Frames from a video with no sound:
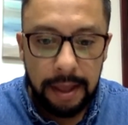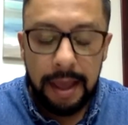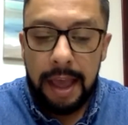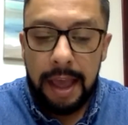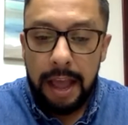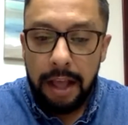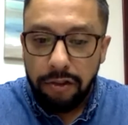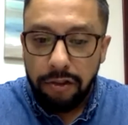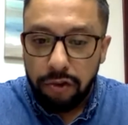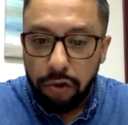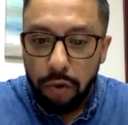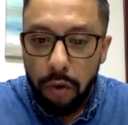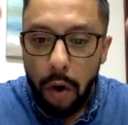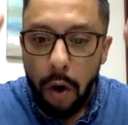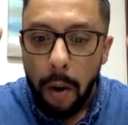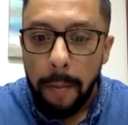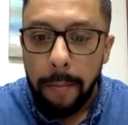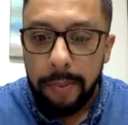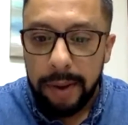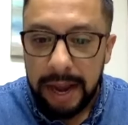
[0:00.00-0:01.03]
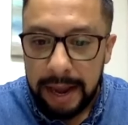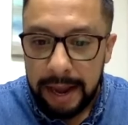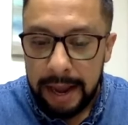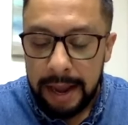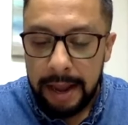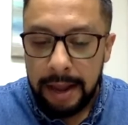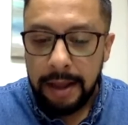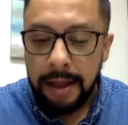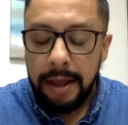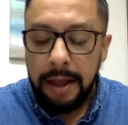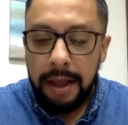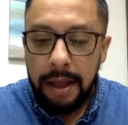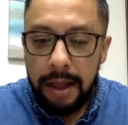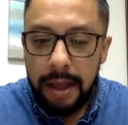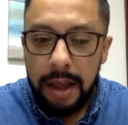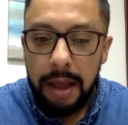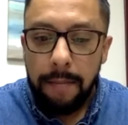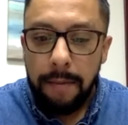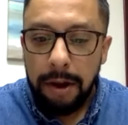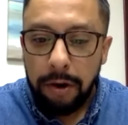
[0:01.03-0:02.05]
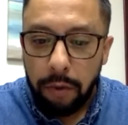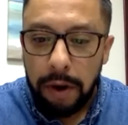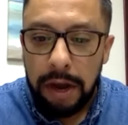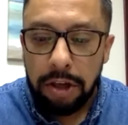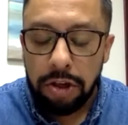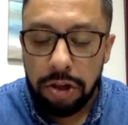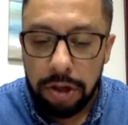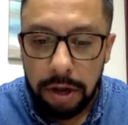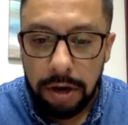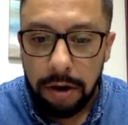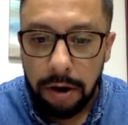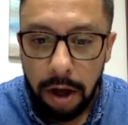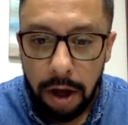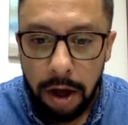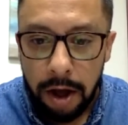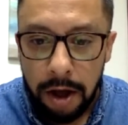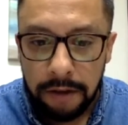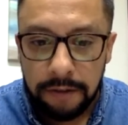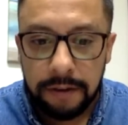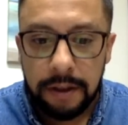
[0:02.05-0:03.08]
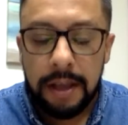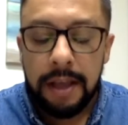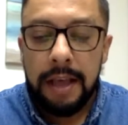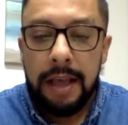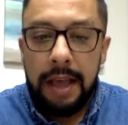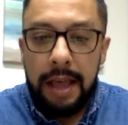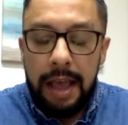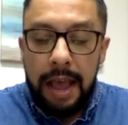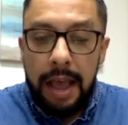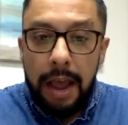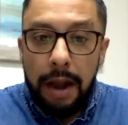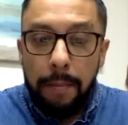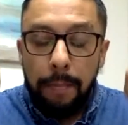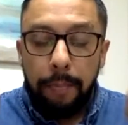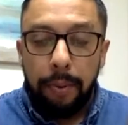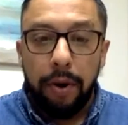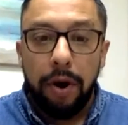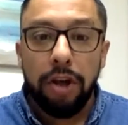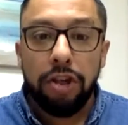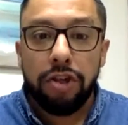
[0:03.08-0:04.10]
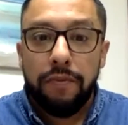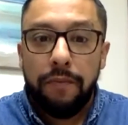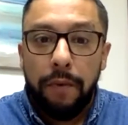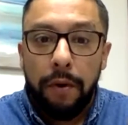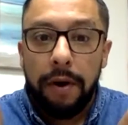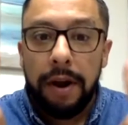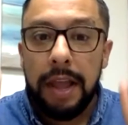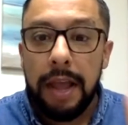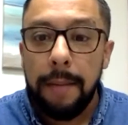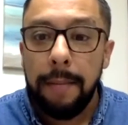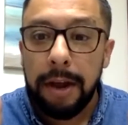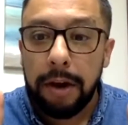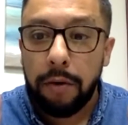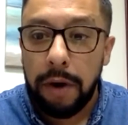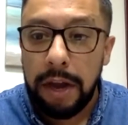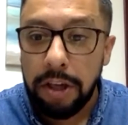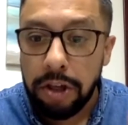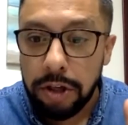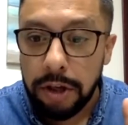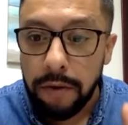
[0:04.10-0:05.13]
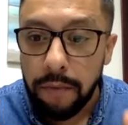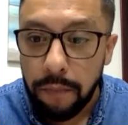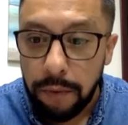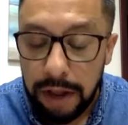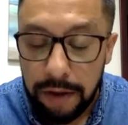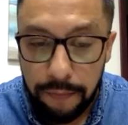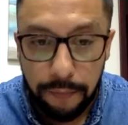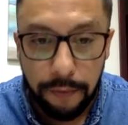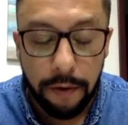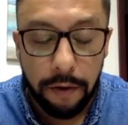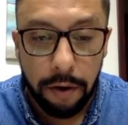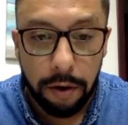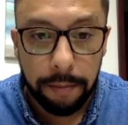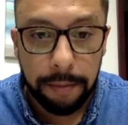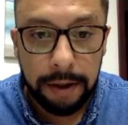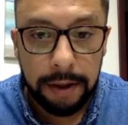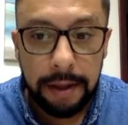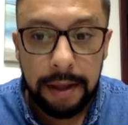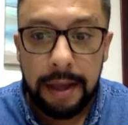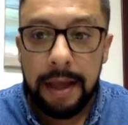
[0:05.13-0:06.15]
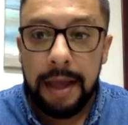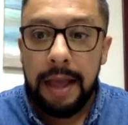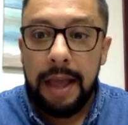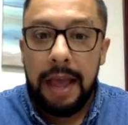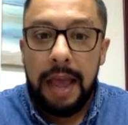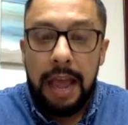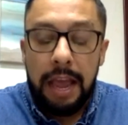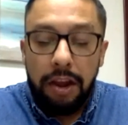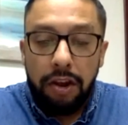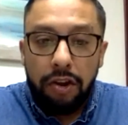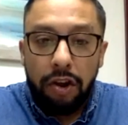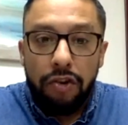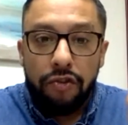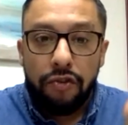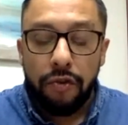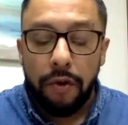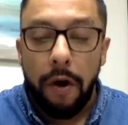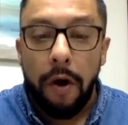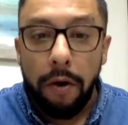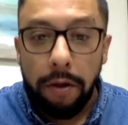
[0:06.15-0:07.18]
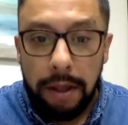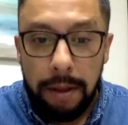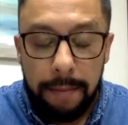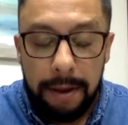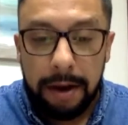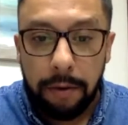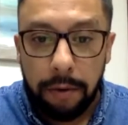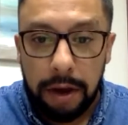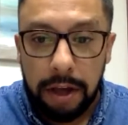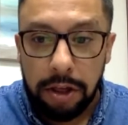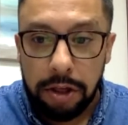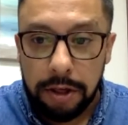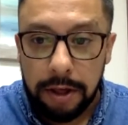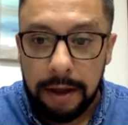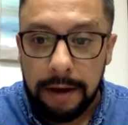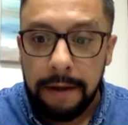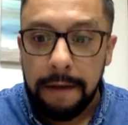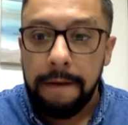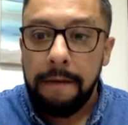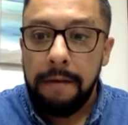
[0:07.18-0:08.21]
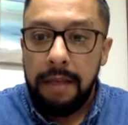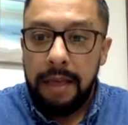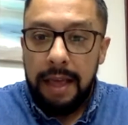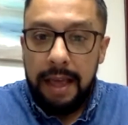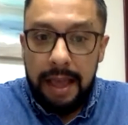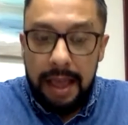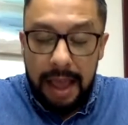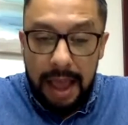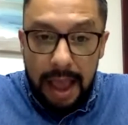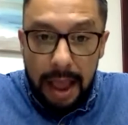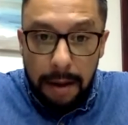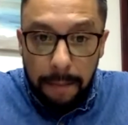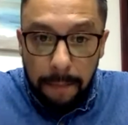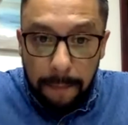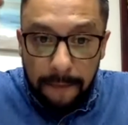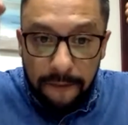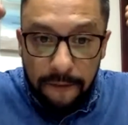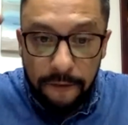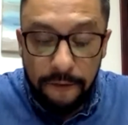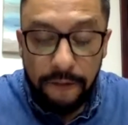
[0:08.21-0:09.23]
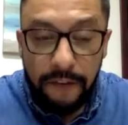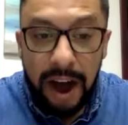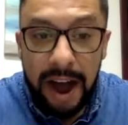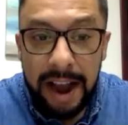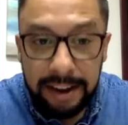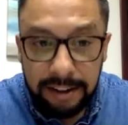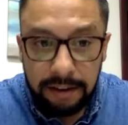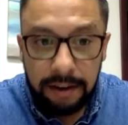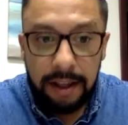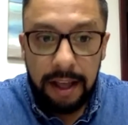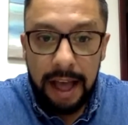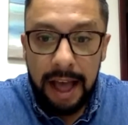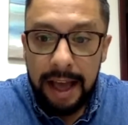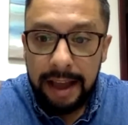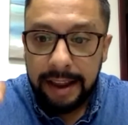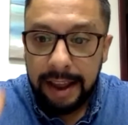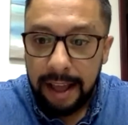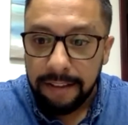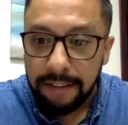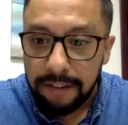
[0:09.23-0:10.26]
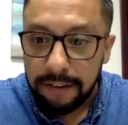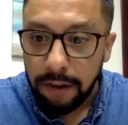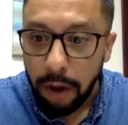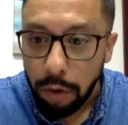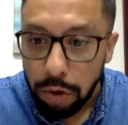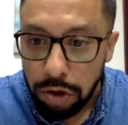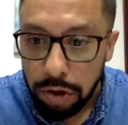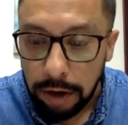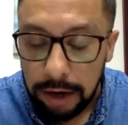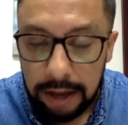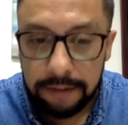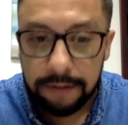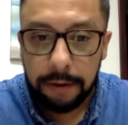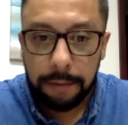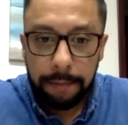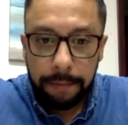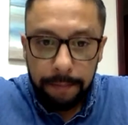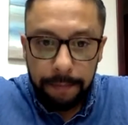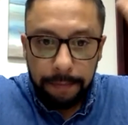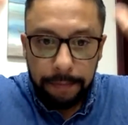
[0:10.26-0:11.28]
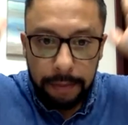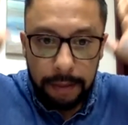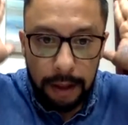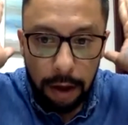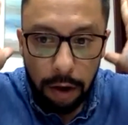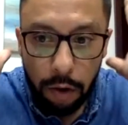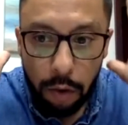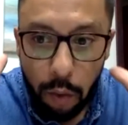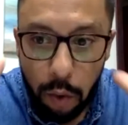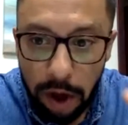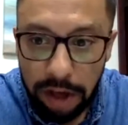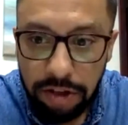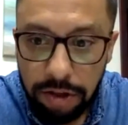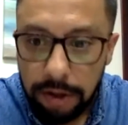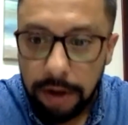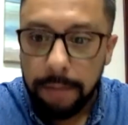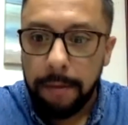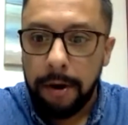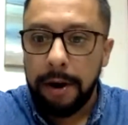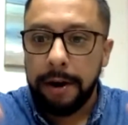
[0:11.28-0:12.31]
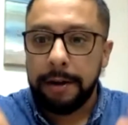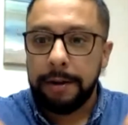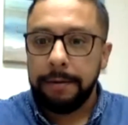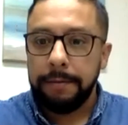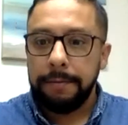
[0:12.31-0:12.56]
and to obey immigration laws and push for immigration reform and control immigration and fight against socialism? Question mark.